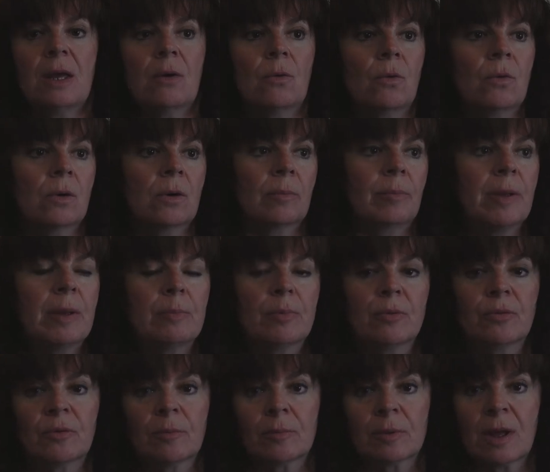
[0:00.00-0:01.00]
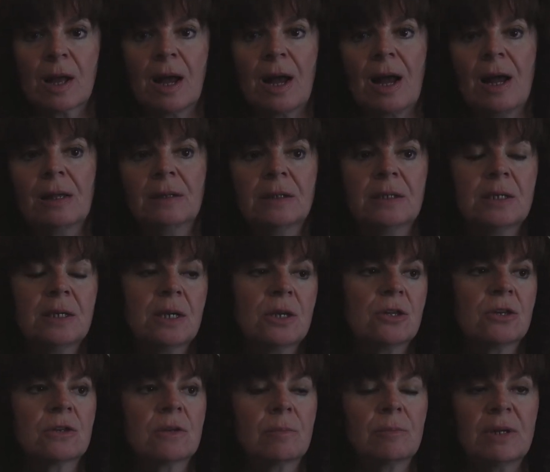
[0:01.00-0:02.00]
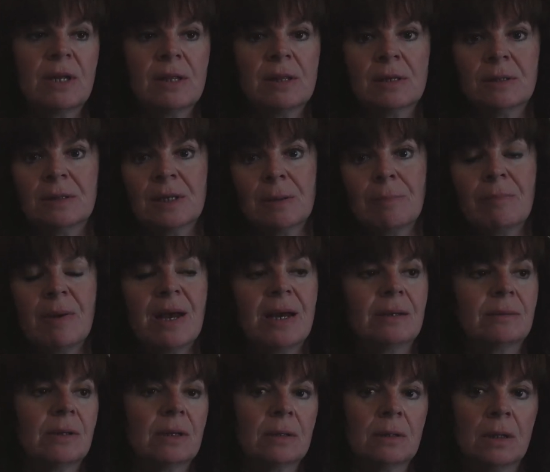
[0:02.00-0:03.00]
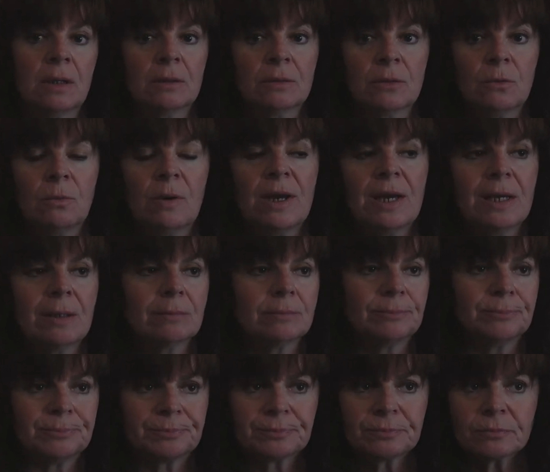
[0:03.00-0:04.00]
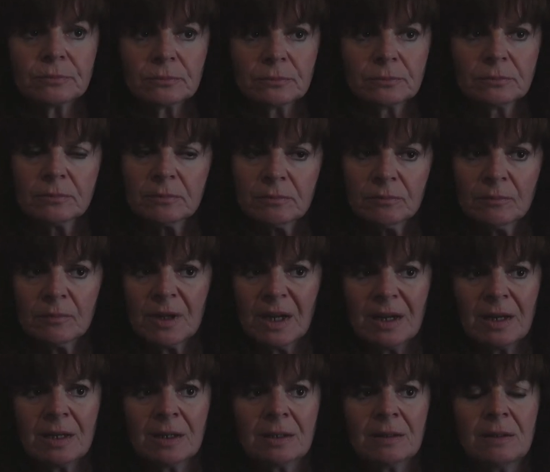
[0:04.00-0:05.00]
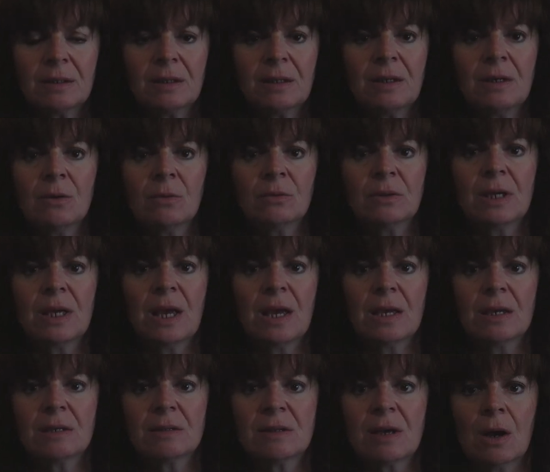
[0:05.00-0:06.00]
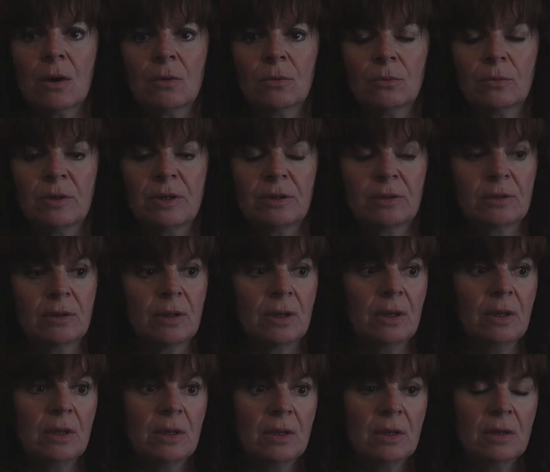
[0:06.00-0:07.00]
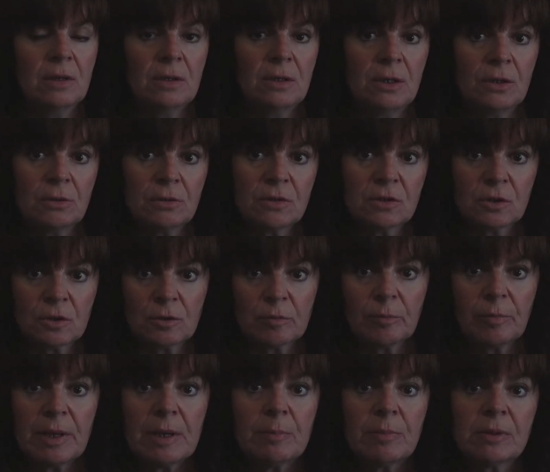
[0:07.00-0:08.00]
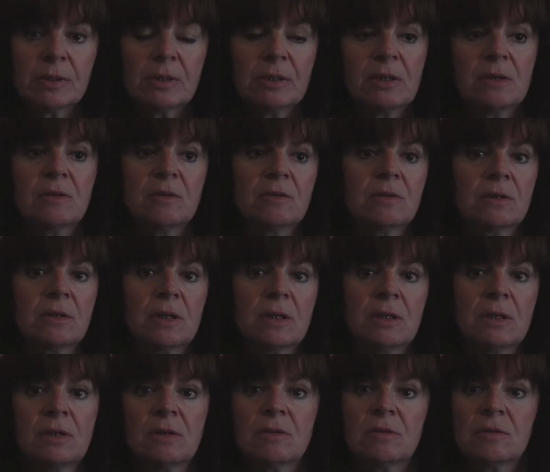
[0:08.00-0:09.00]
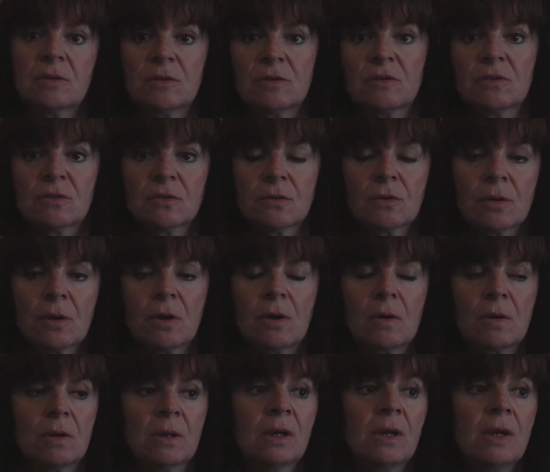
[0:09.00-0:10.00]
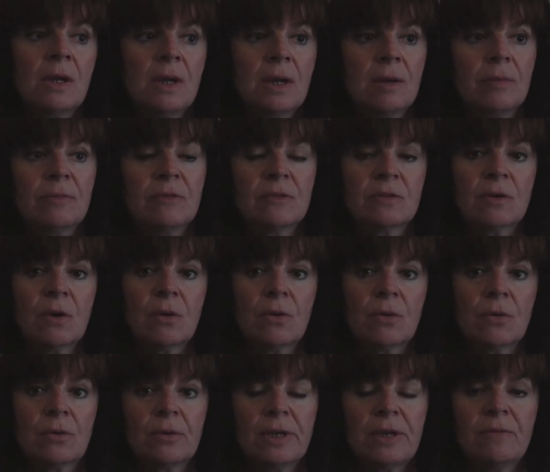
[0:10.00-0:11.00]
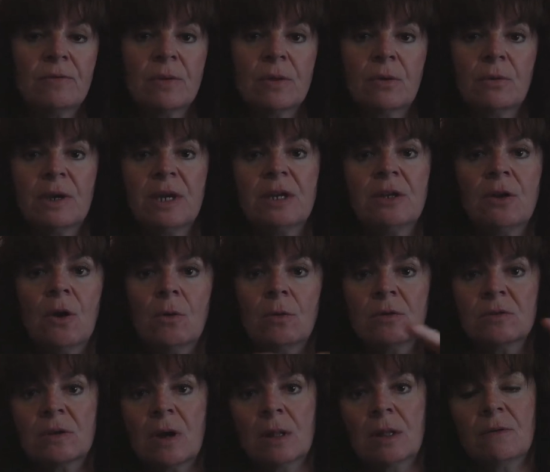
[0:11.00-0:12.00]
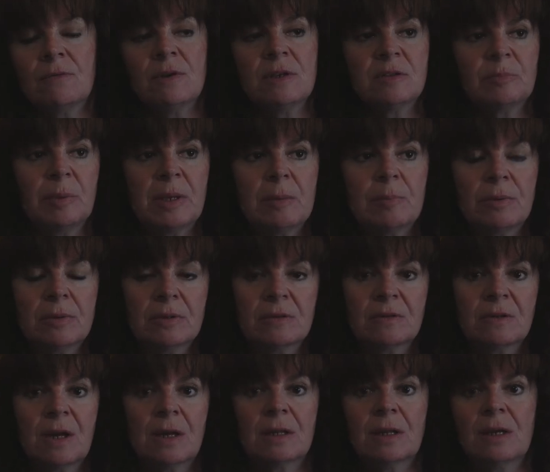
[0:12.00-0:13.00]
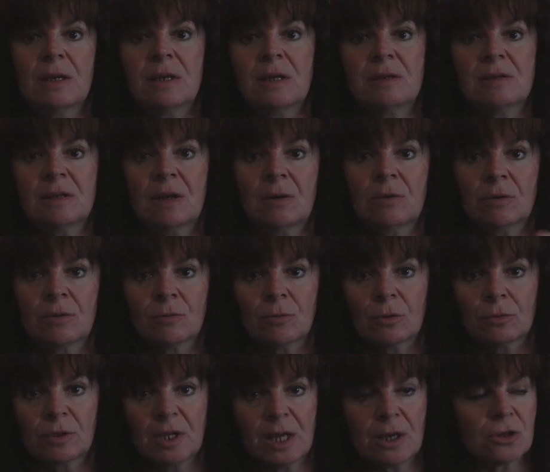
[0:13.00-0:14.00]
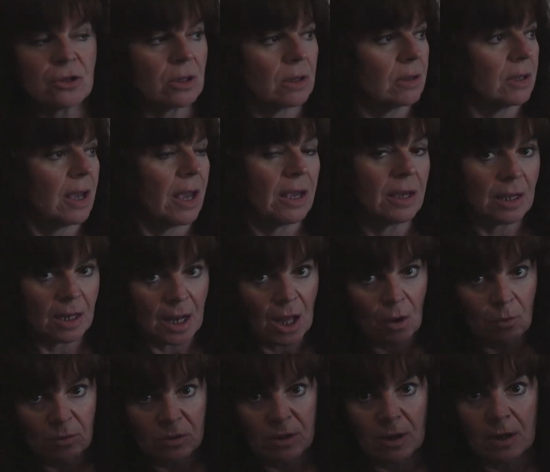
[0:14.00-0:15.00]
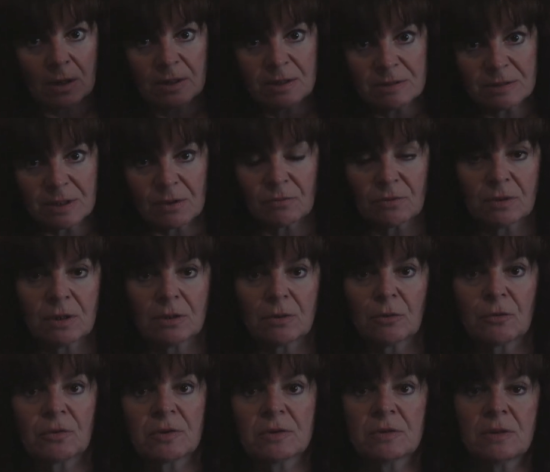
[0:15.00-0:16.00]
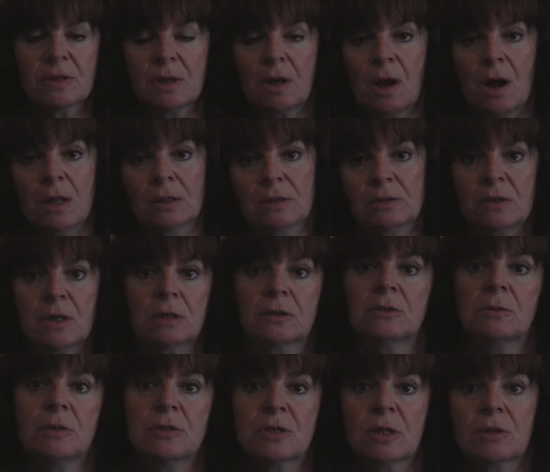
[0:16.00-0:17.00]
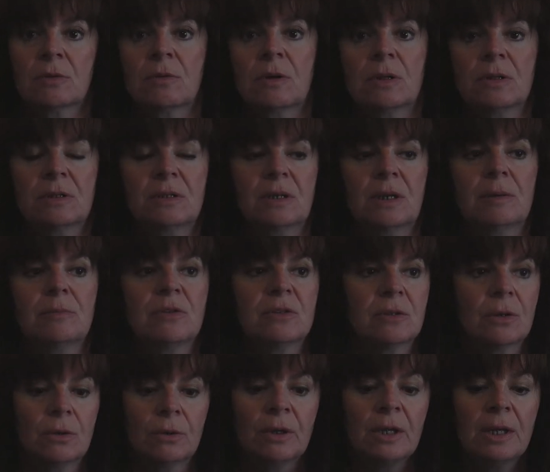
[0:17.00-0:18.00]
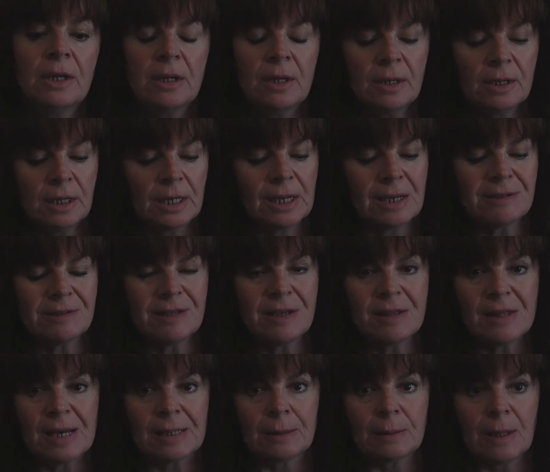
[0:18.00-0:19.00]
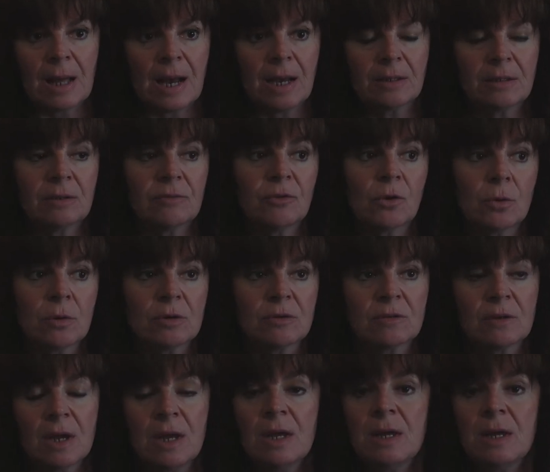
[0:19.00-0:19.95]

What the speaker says: or people from college, somebody that they met along the way. And he only hangs out with, certain people in his circle. So even though he knows all of these people, it's not like he's out in rotation hanging out with all these 700 friends and they call and talk to each other all the time. So, and I see that a lot. And of course,